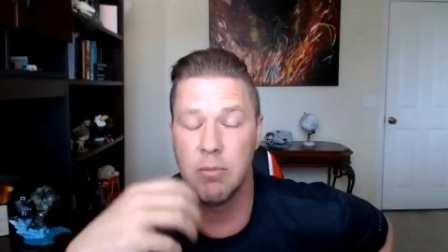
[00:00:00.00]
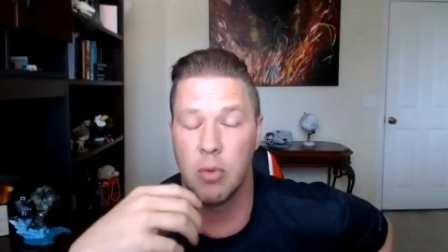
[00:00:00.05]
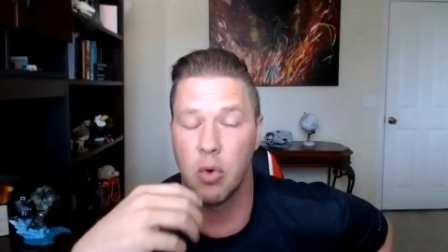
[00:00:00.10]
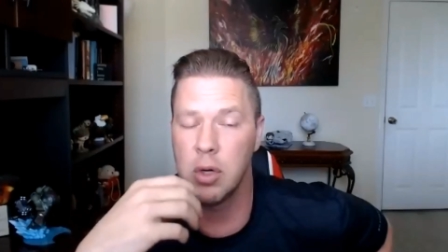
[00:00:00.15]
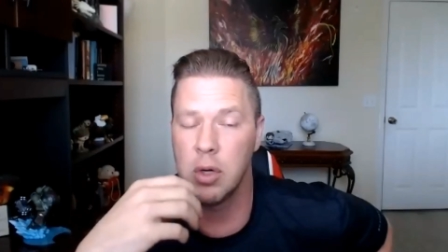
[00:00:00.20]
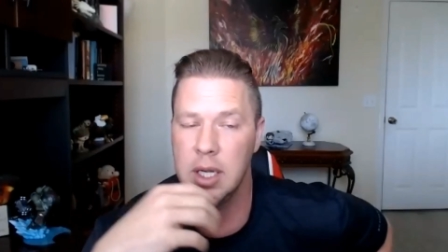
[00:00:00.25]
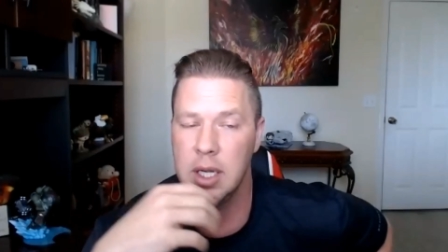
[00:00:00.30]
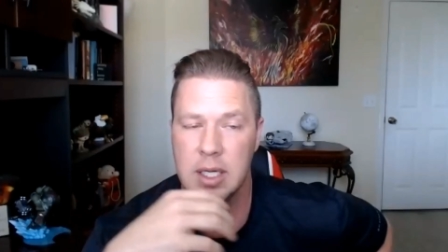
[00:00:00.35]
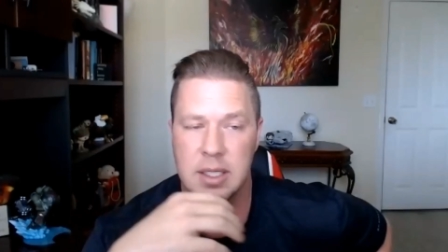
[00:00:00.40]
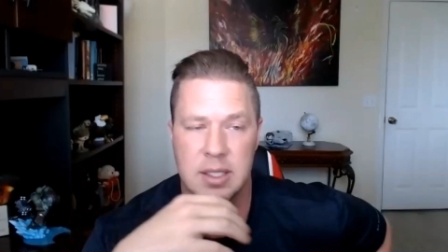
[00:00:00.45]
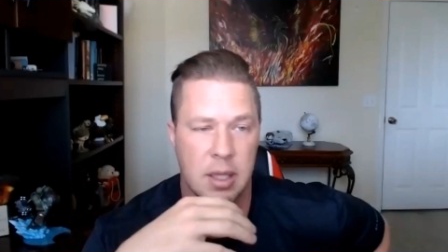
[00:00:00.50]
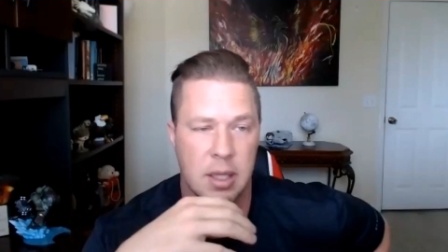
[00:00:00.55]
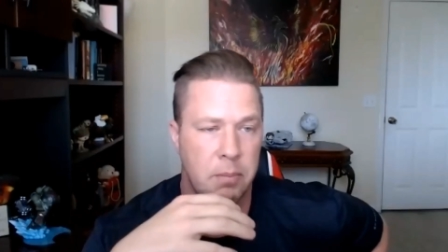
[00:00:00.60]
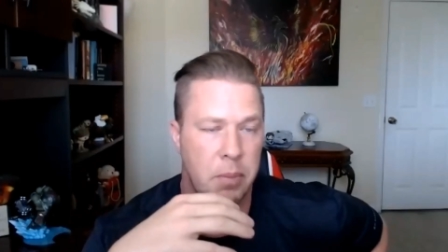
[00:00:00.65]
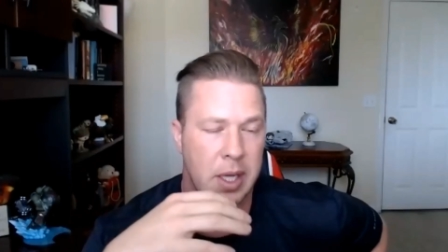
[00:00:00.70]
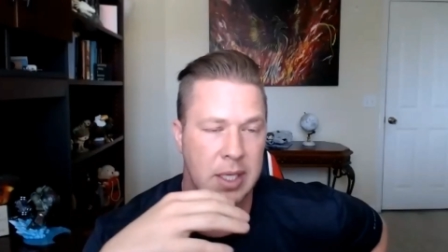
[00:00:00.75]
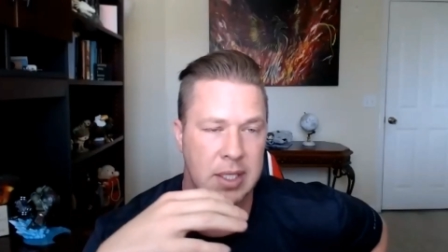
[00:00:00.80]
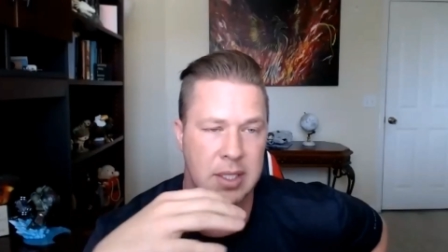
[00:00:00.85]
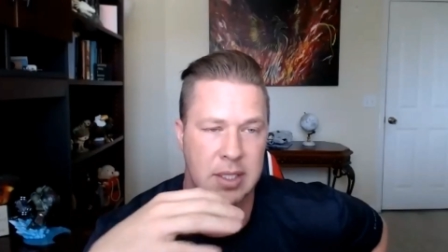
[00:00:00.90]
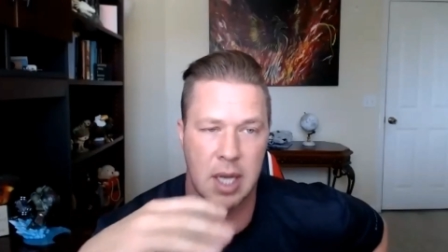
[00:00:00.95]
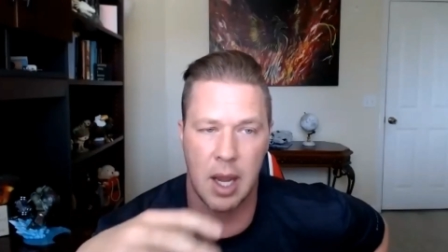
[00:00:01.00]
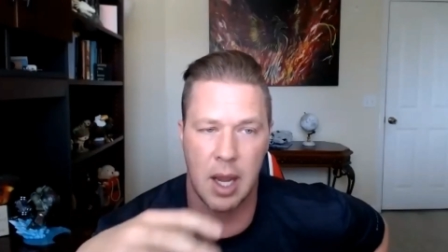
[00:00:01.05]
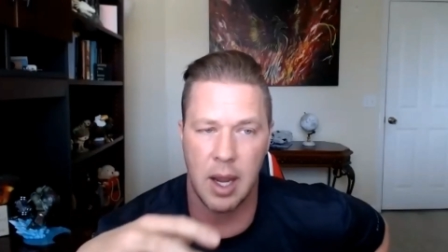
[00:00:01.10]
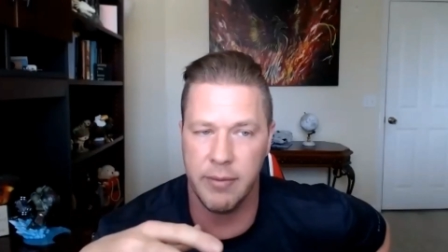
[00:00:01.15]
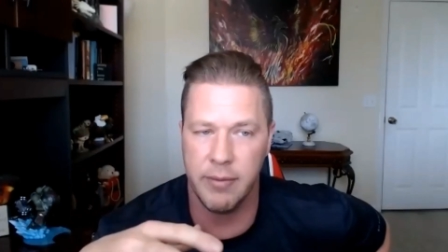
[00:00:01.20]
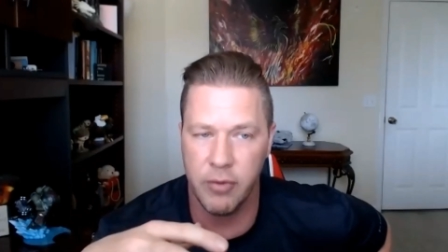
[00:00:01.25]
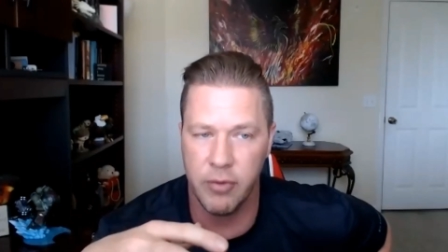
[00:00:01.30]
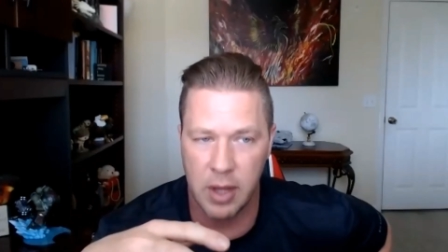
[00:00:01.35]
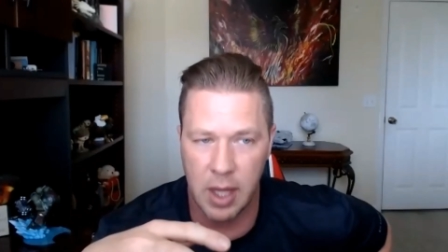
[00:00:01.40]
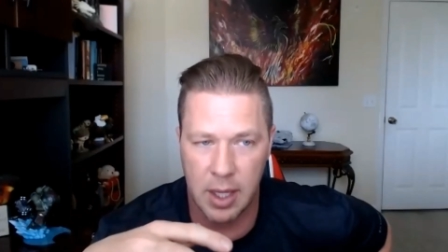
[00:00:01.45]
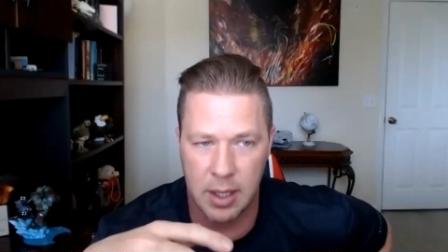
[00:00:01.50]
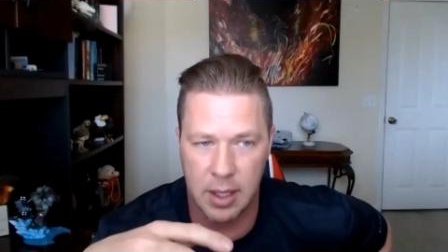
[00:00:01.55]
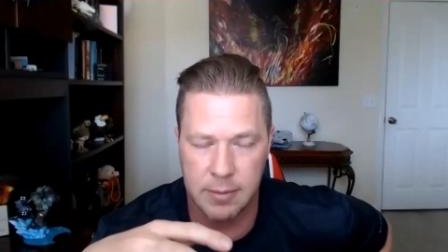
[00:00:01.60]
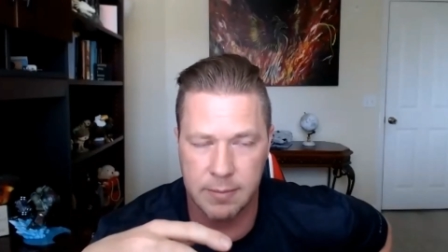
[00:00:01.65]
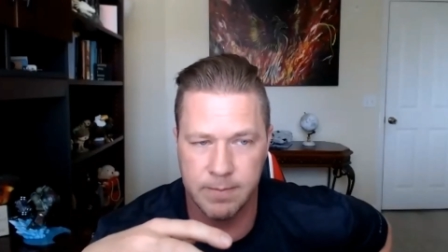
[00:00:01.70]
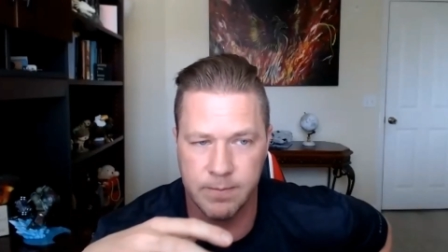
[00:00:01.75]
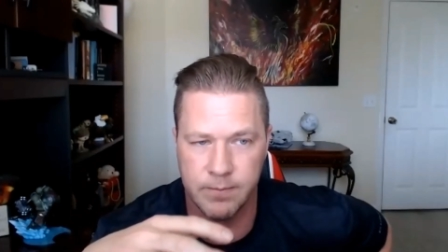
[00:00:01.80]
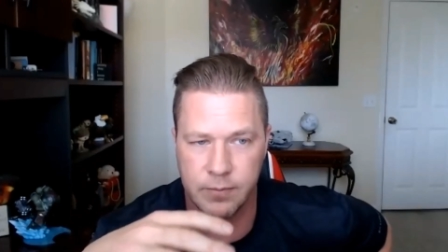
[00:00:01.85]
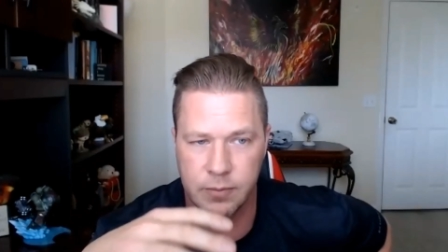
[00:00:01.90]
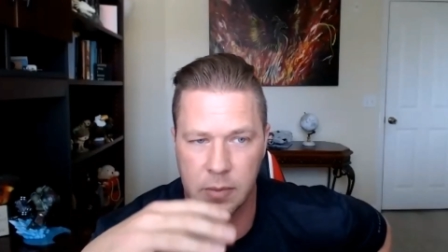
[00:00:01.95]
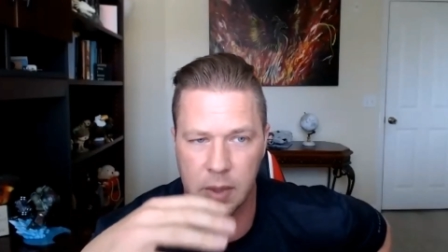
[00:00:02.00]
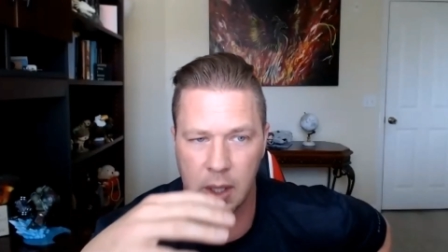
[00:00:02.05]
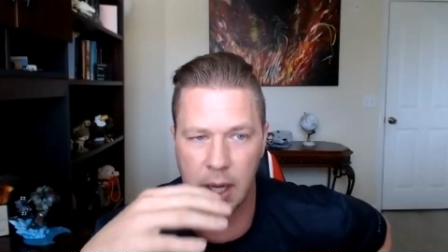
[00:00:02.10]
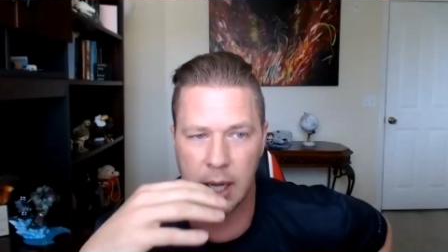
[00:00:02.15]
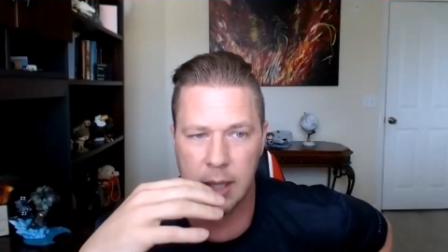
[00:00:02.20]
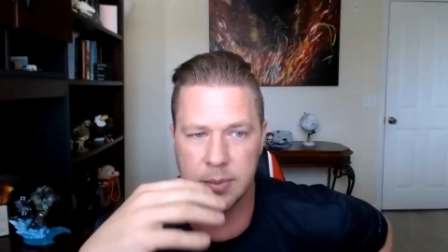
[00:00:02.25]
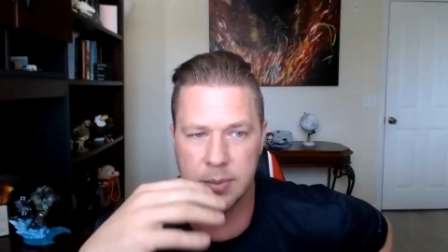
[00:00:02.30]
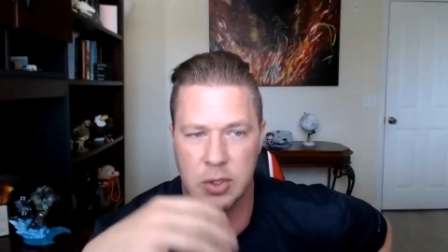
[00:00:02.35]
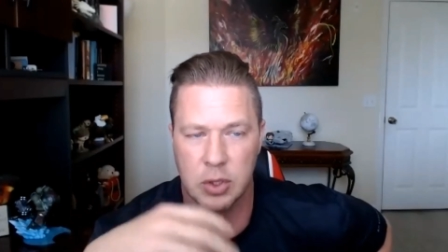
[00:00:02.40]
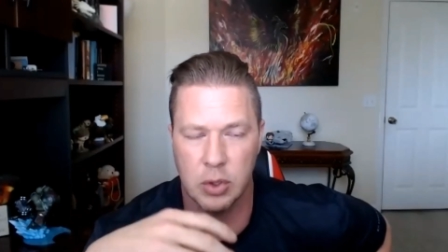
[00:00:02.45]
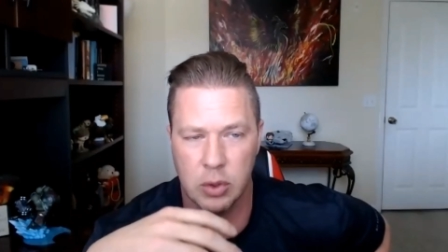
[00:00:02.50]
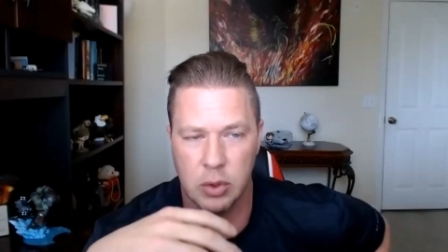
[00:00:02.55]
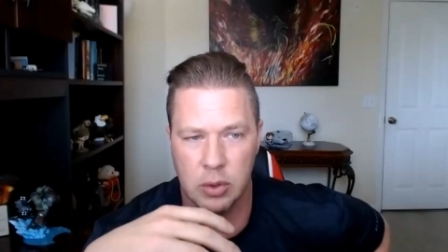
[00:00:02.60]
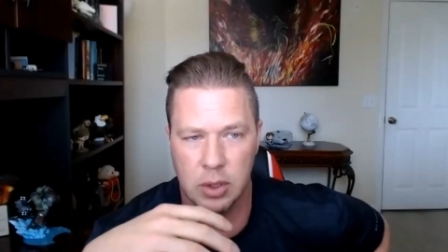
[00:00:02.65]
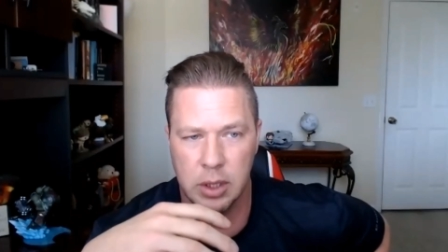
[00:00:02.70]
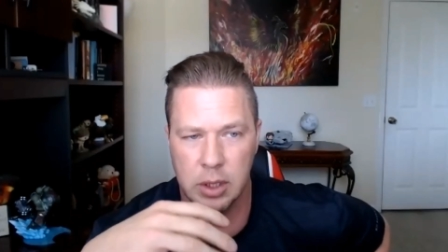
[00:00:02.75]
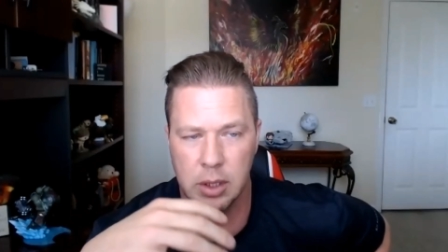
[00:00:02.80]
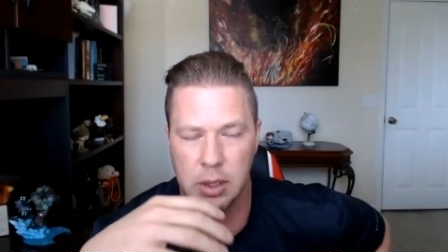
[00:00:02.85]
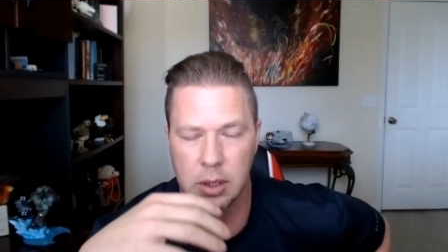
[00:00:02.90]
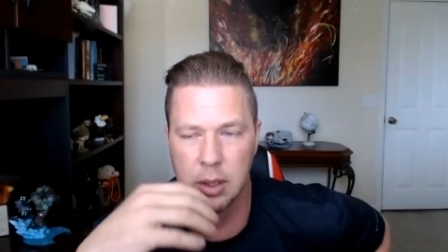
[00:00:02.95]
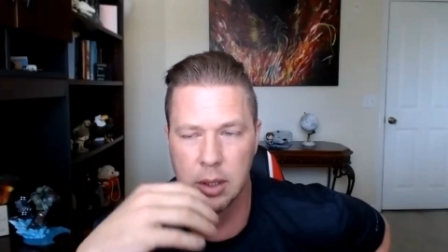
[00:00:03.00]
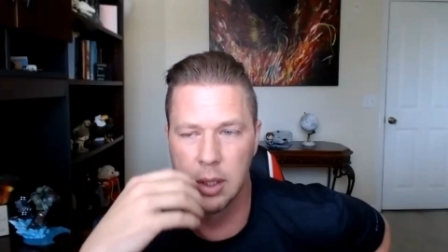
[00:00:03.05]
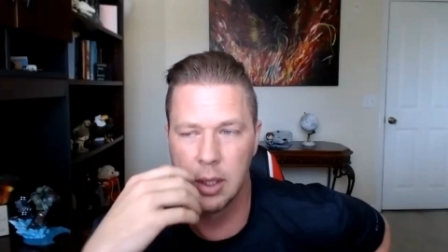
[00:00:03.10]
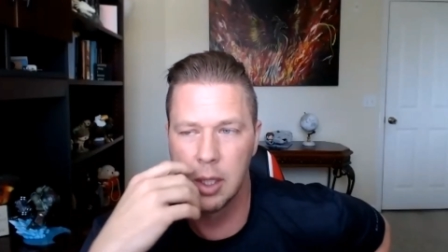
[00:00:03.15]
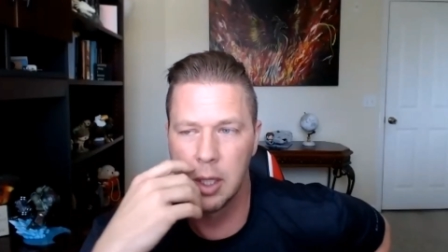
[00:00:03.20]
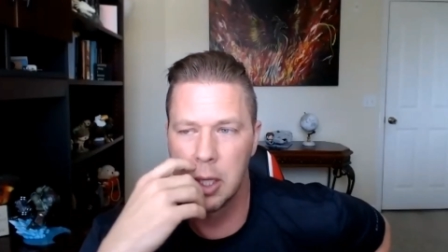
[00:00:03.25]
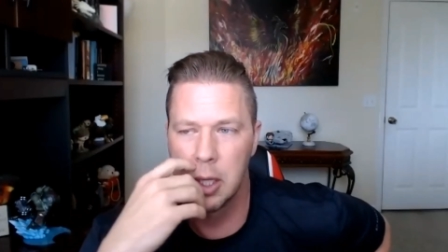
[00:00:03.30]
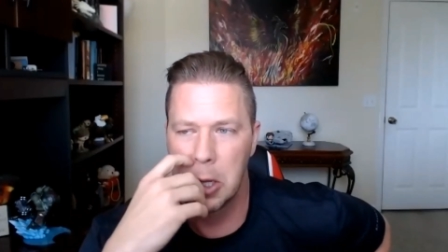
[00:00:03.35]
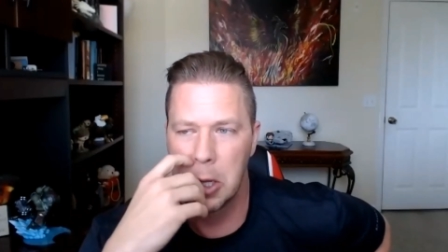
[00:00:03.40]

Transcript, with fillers: The morning is the best time for that. Absolutely.